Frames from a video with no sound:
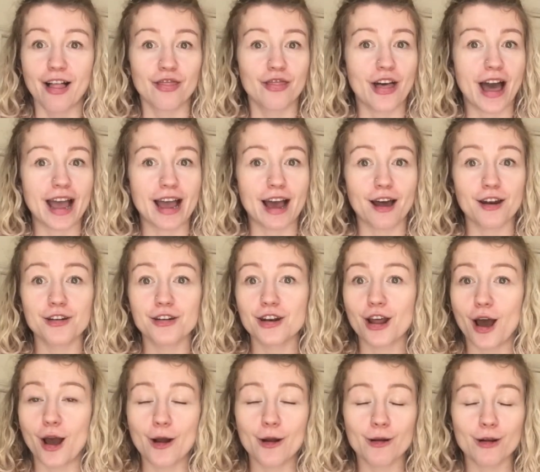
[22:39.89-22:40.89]
They are
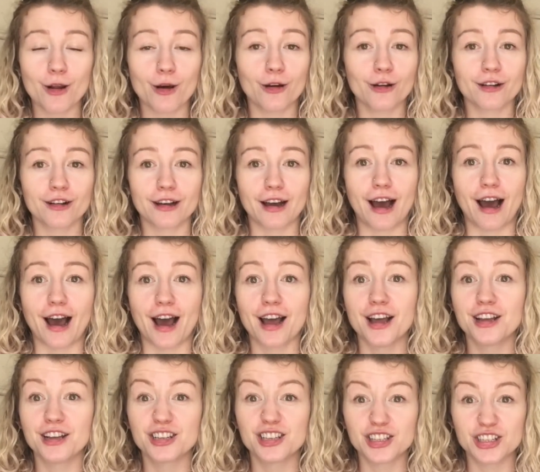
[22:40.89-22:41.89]
no longer
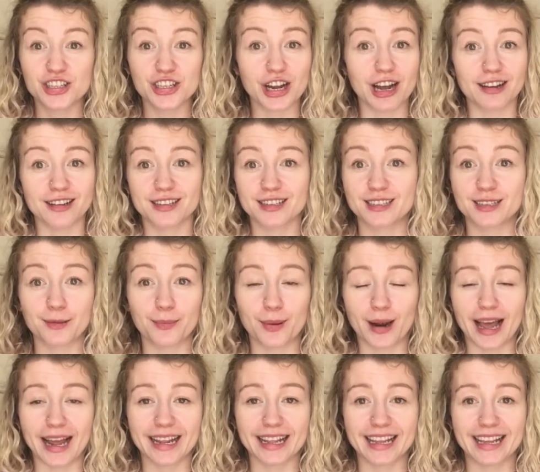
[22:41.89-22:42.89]
just a
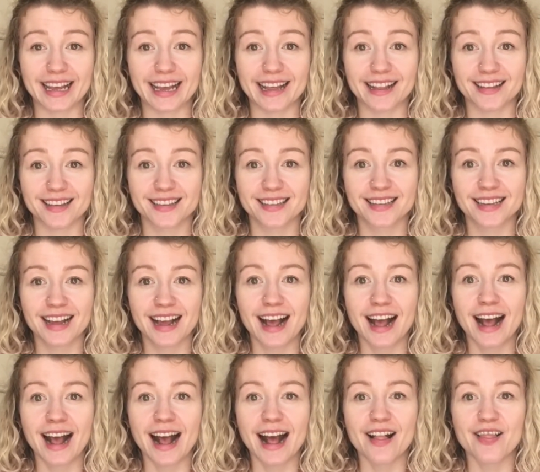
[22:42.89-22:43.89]
blanket.
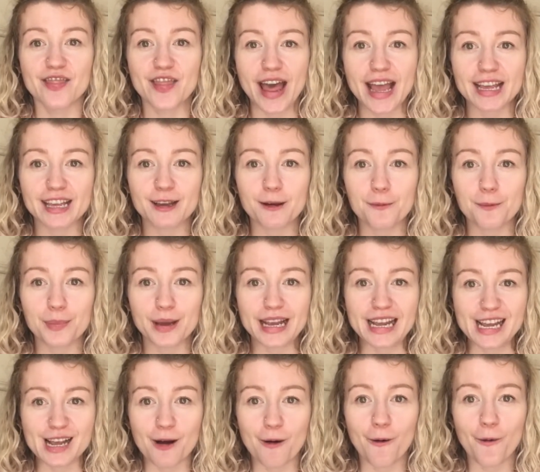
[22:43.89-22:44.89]
They can
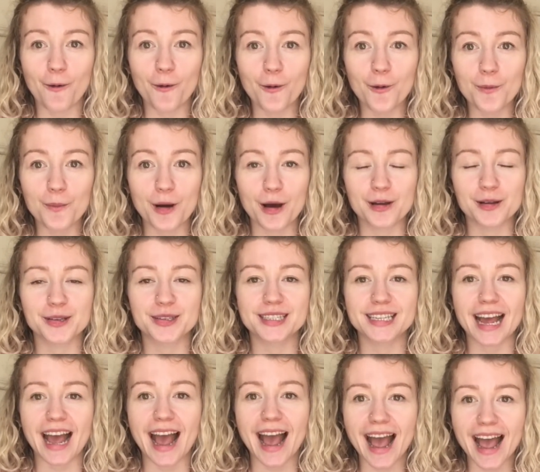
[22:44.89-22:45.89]
be almost
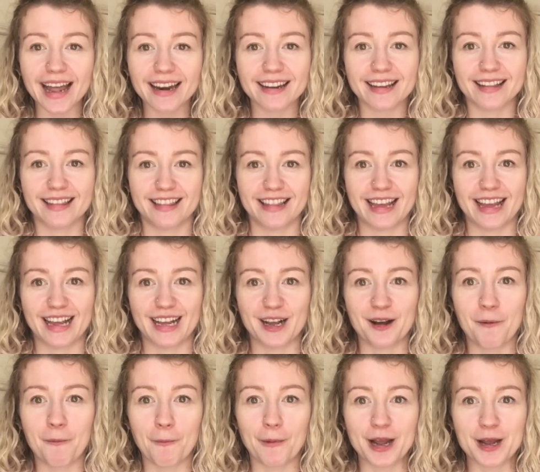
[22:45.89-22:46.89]

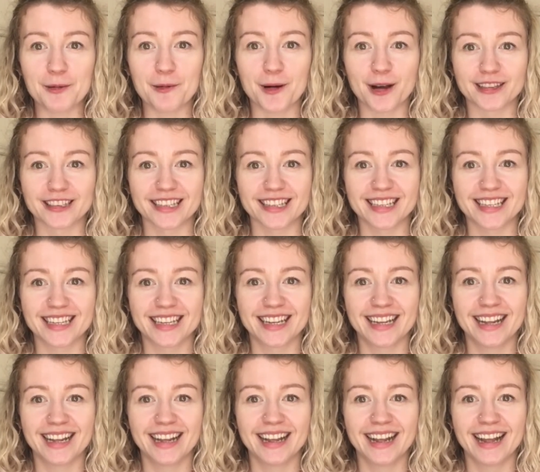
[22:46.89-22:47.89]
anything we want.
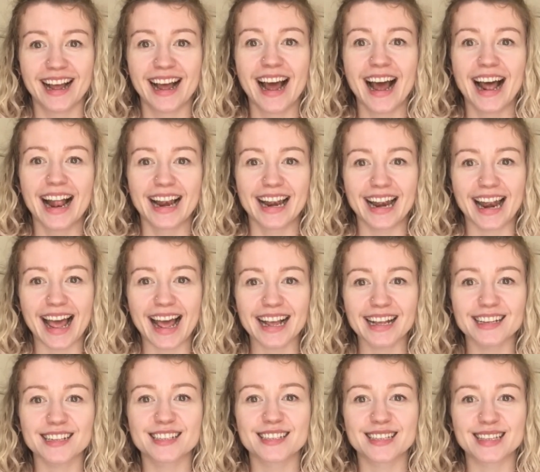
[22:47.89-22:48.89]

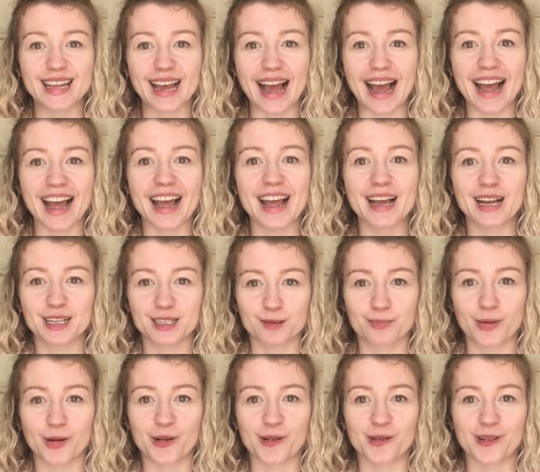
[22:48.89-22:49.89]
Let's get
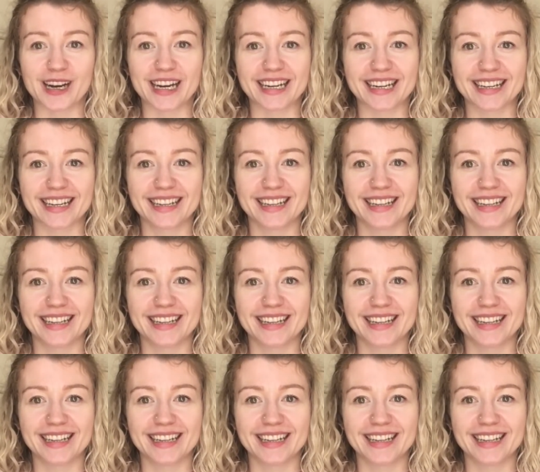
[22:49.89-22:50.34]
exploring.